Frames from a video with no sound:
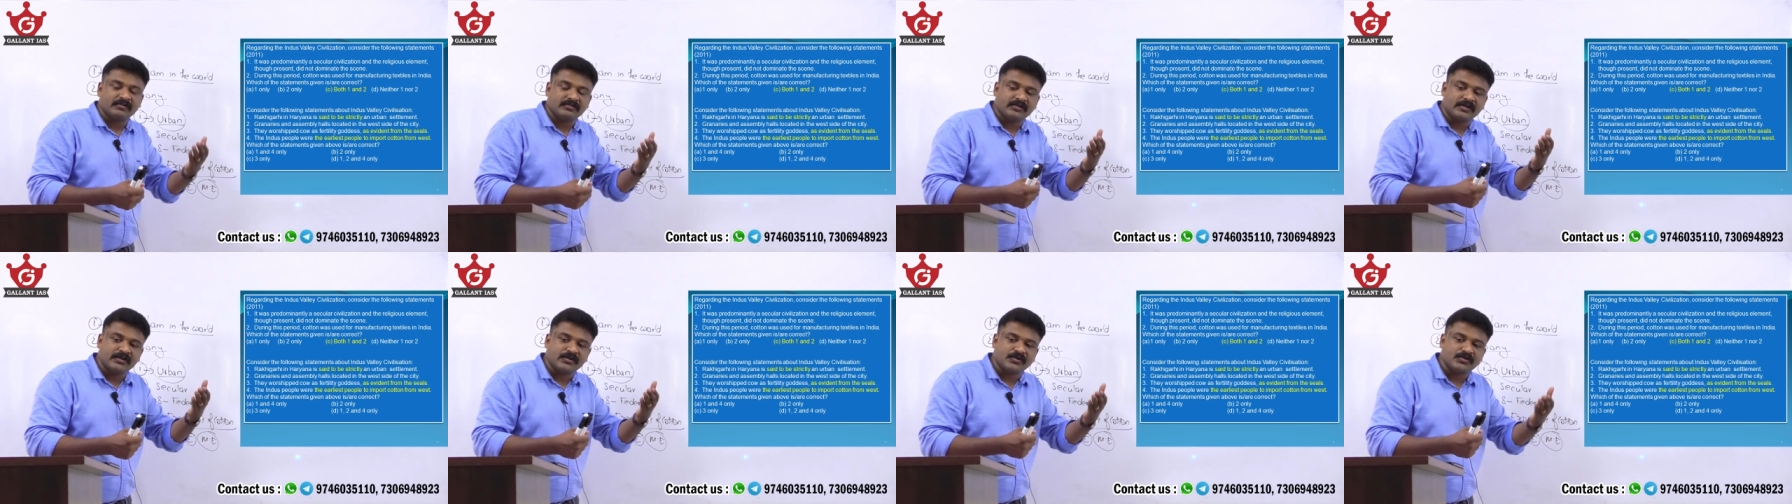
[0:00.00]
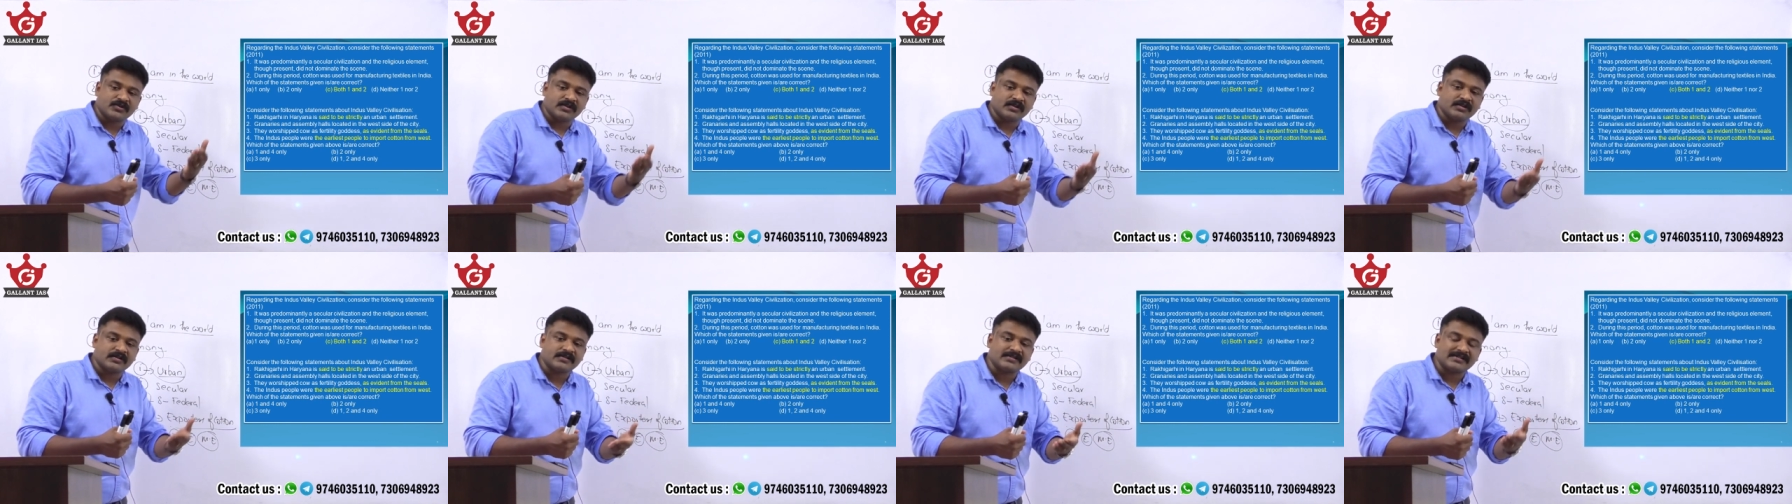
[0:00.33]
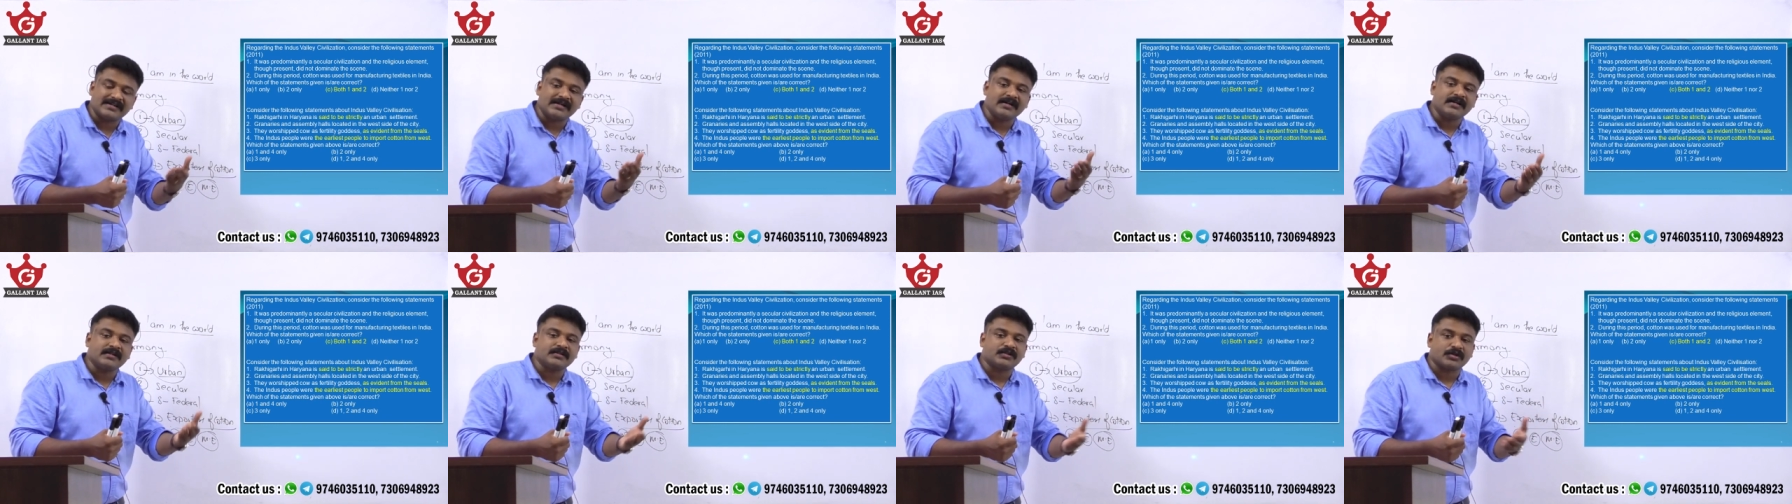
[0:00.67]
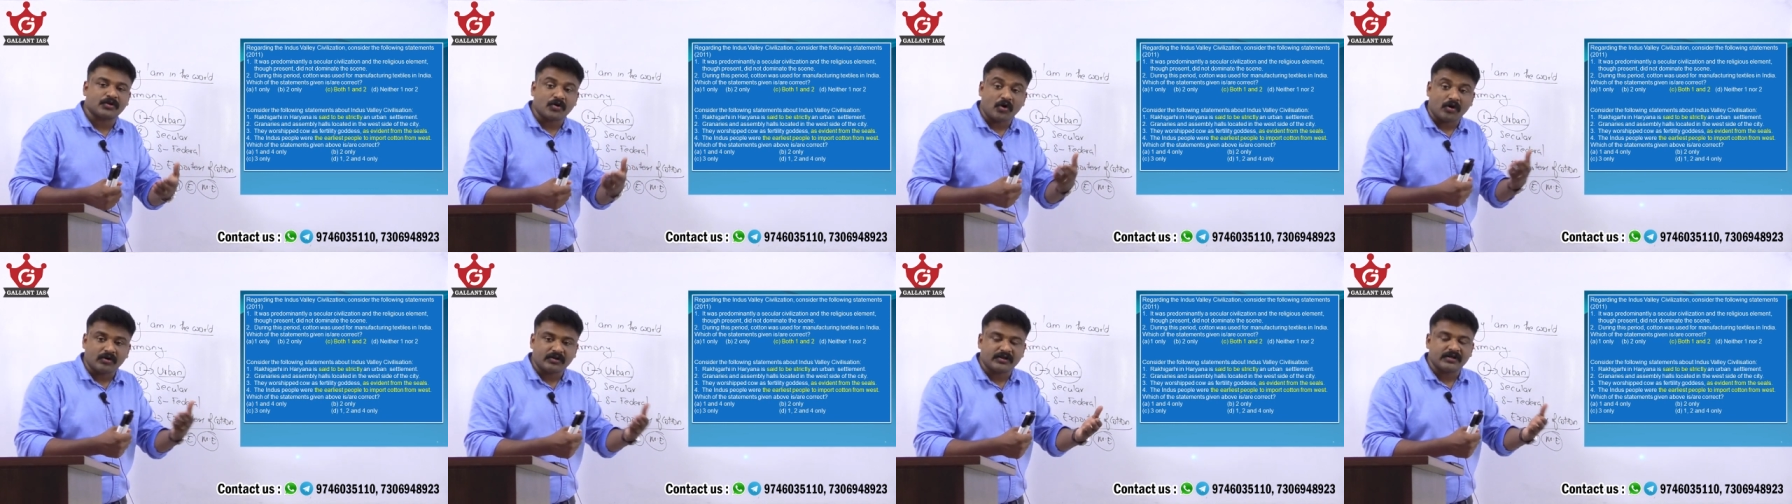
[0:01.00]
these uh, skirt,
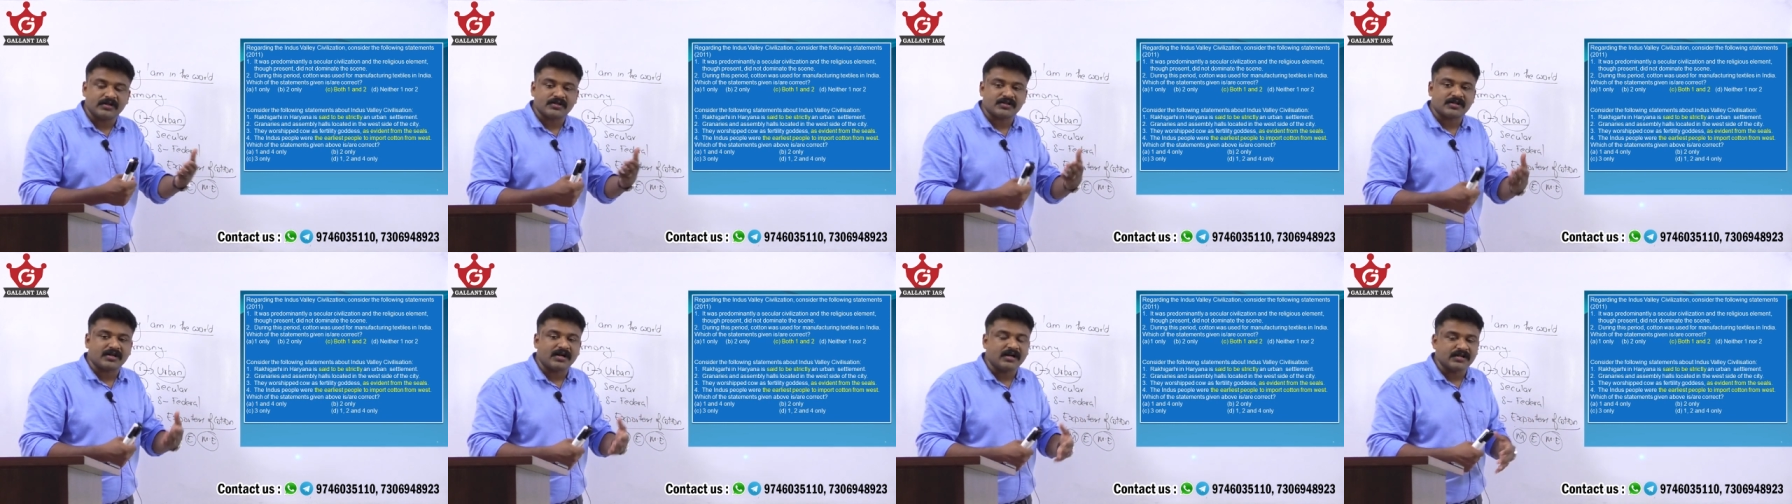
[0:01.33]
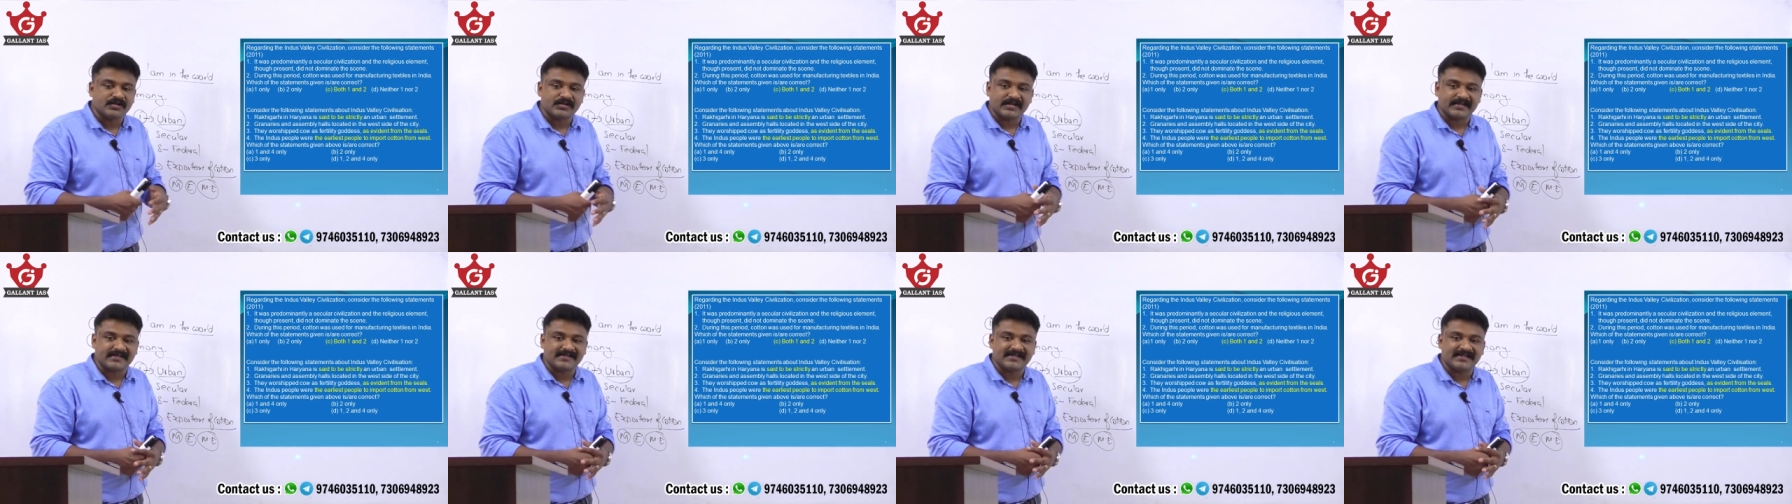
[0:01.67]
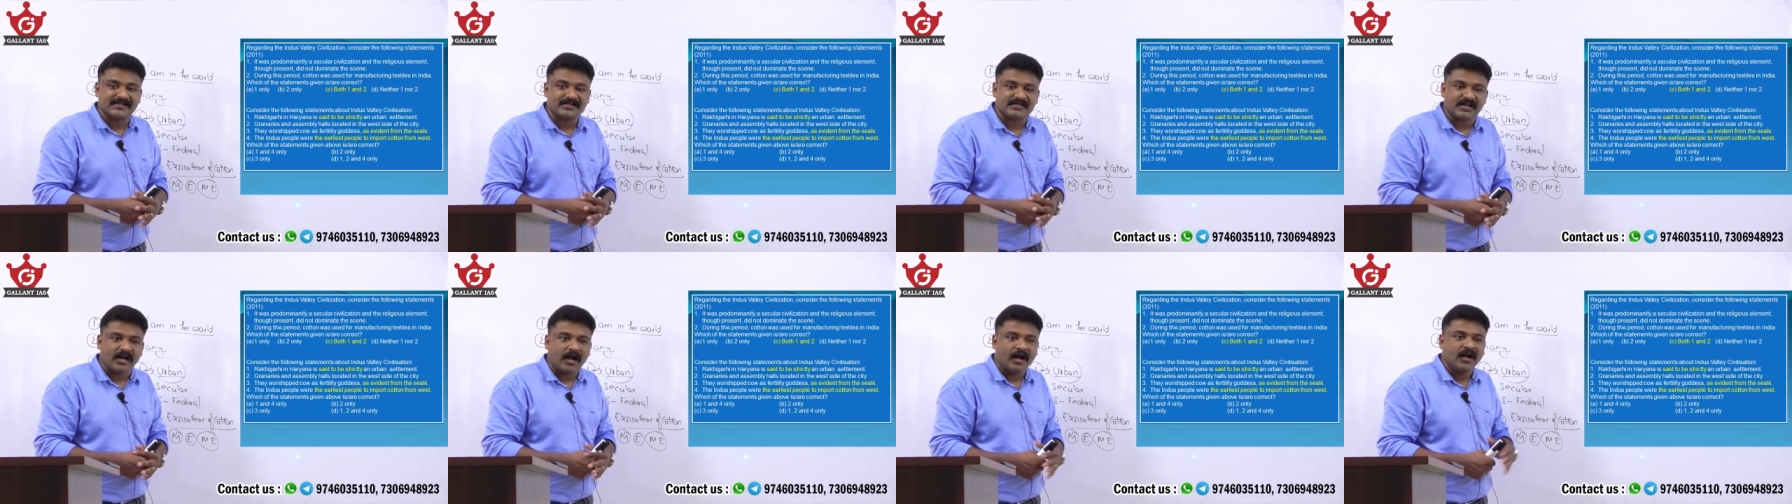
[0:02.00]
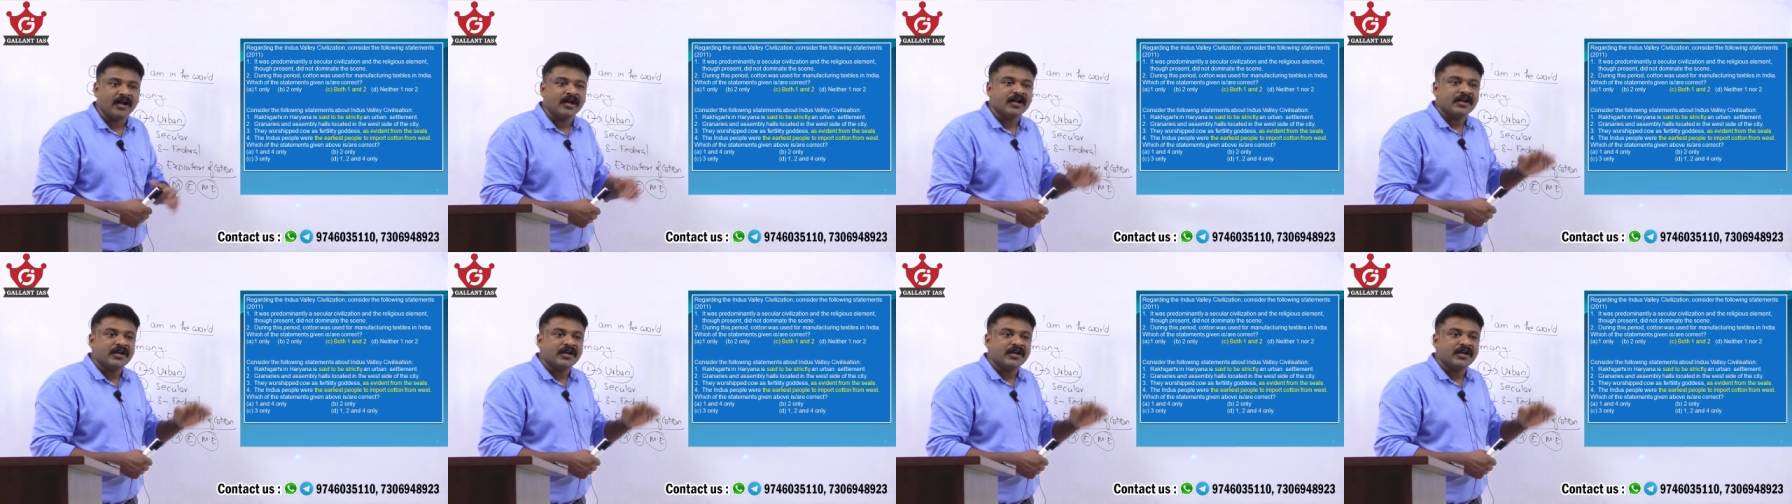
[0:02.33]
cotton skirts, etc.